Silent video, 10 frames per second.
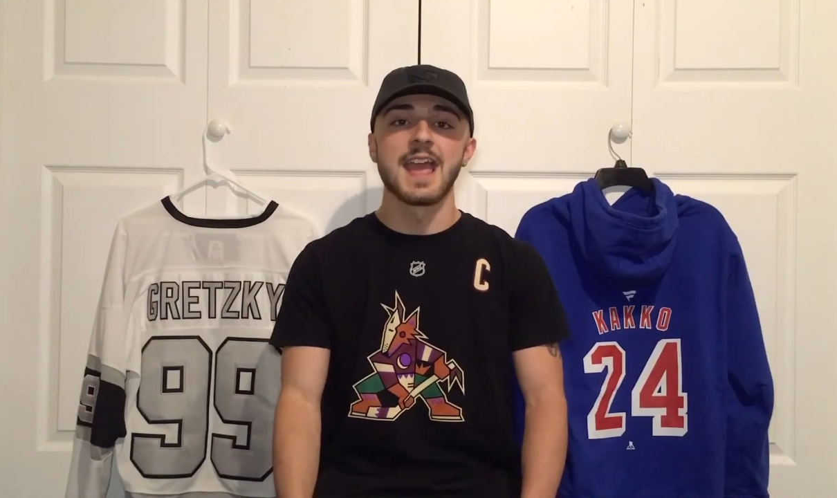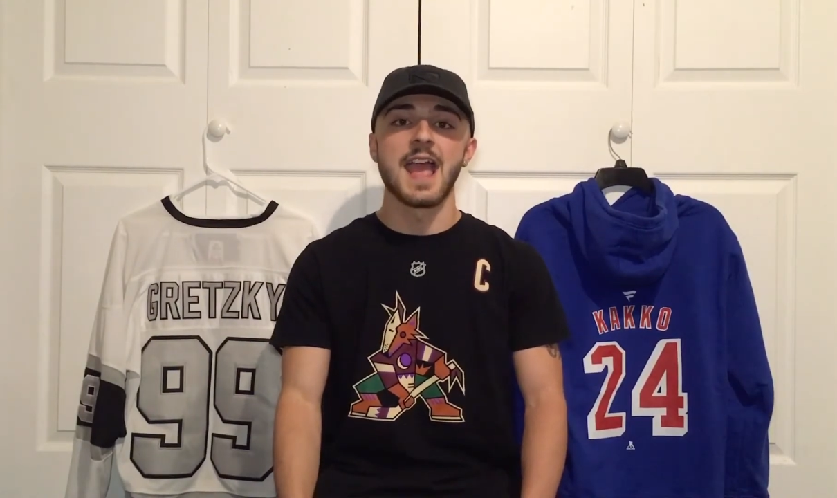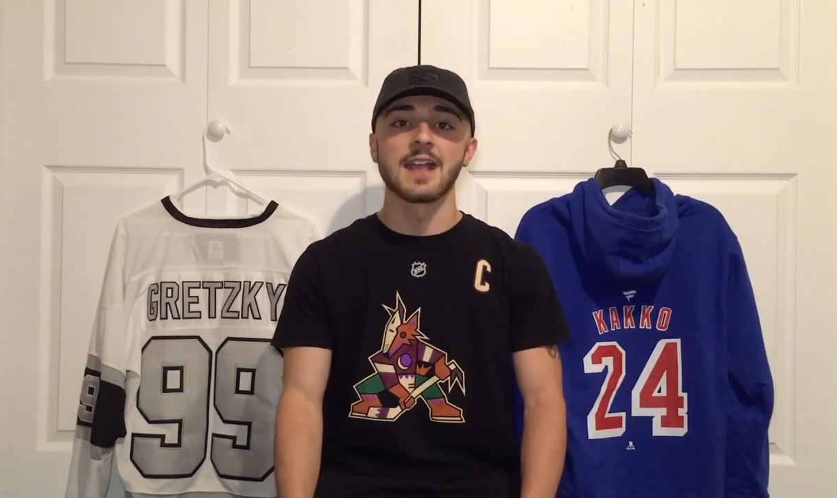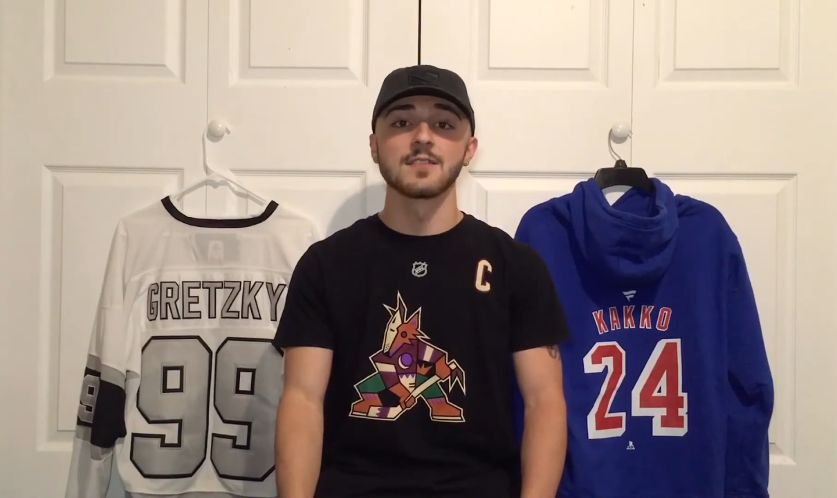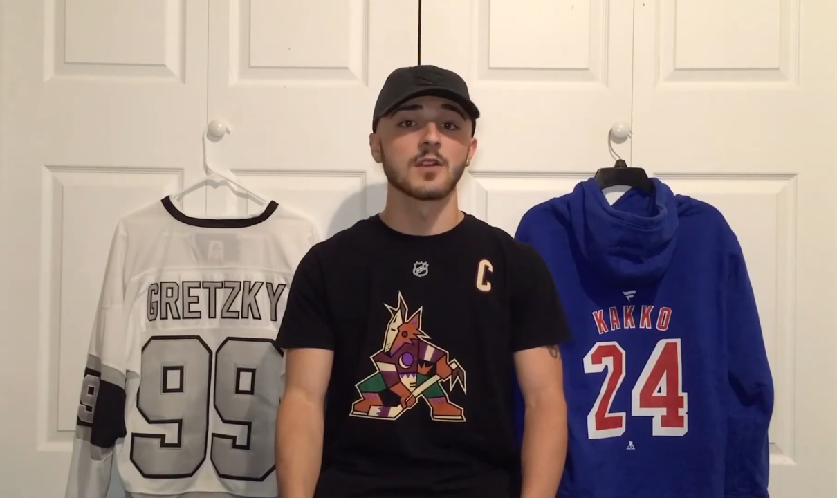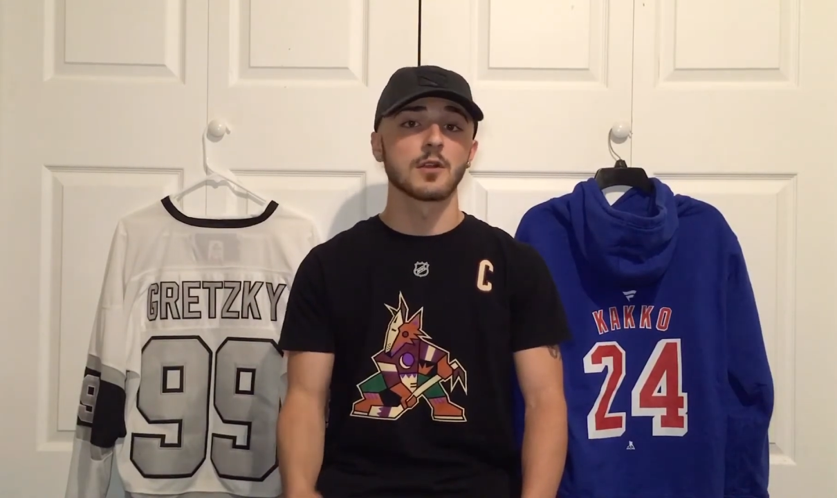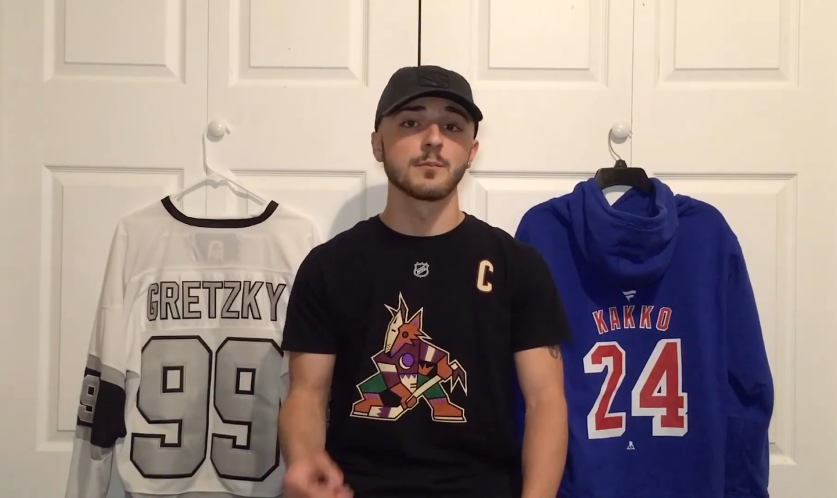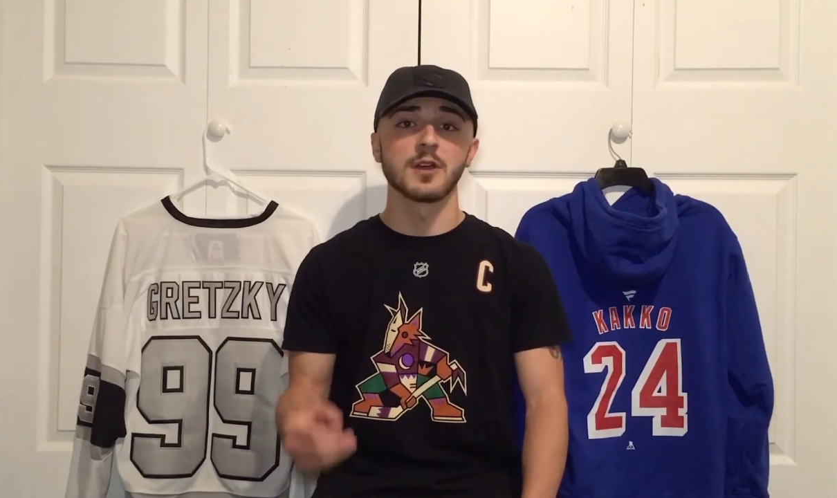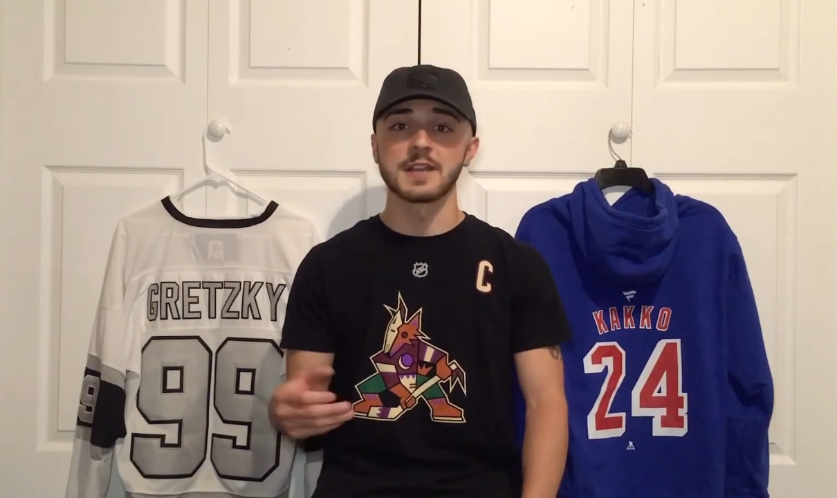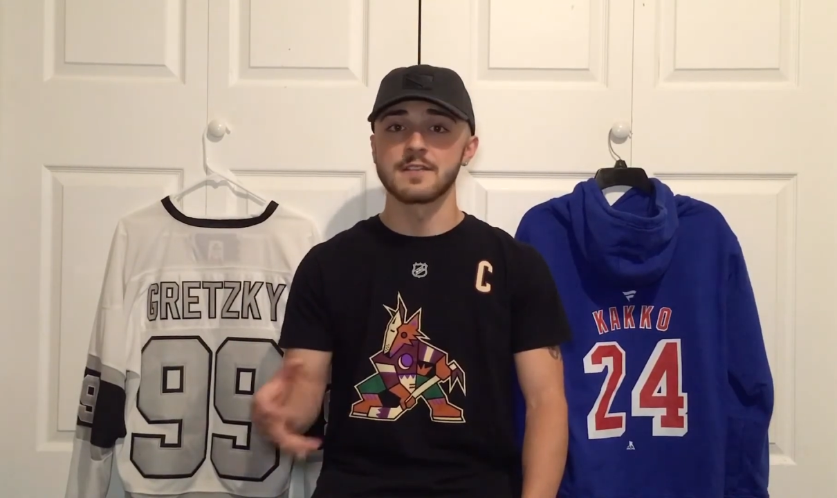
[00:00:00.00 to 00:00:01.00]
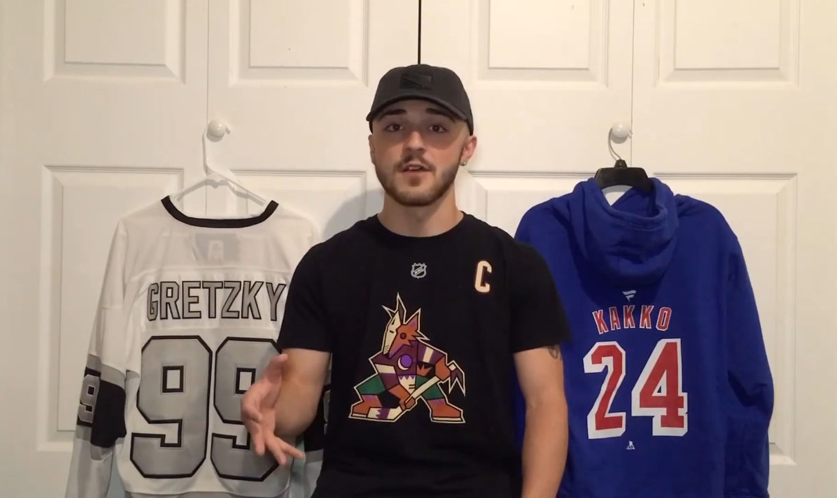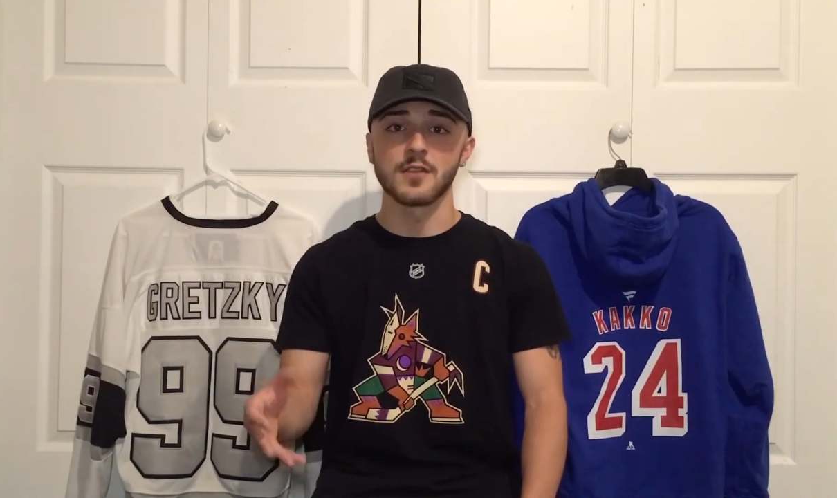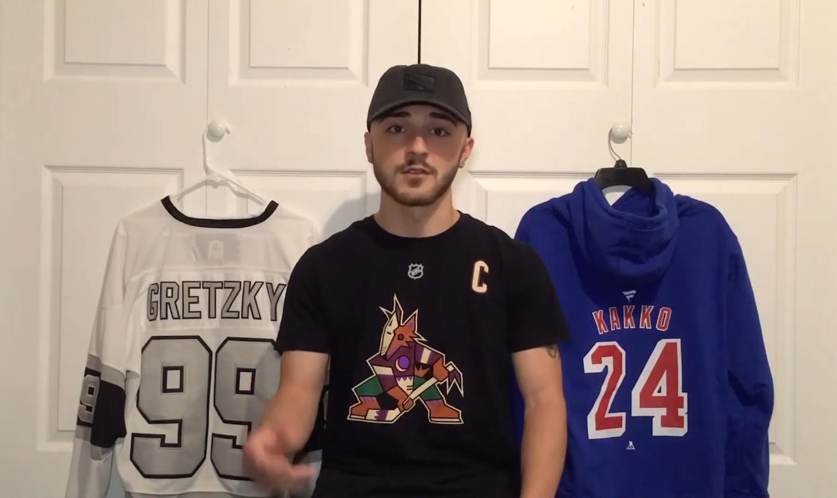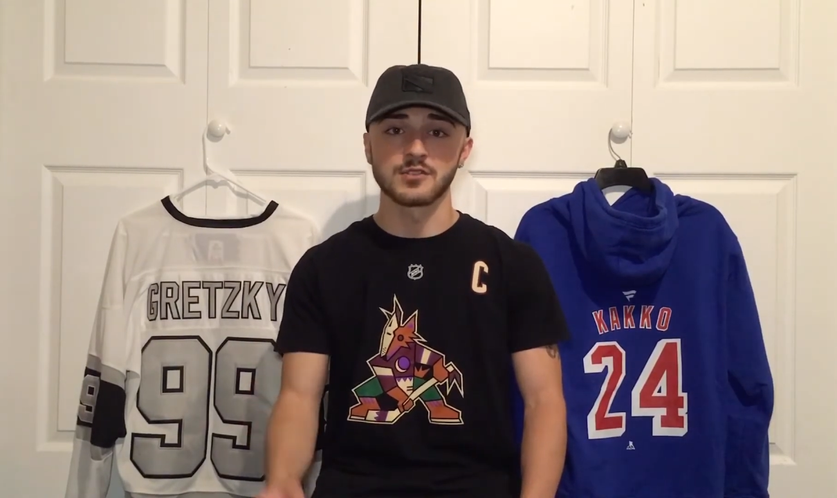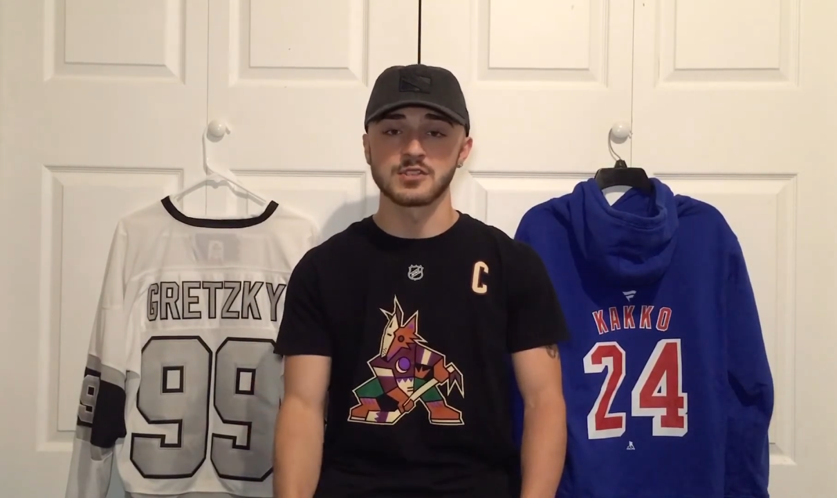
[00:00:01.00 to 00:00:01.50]
And there are plenty of
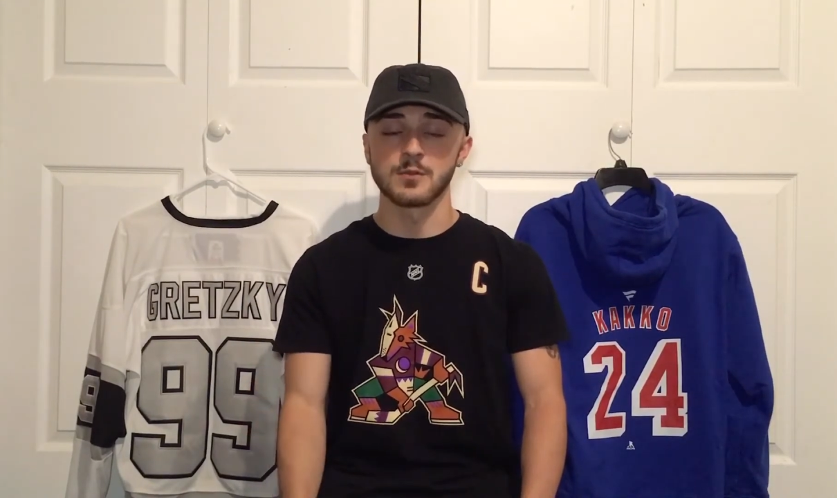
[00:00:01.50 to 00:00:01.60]
others too,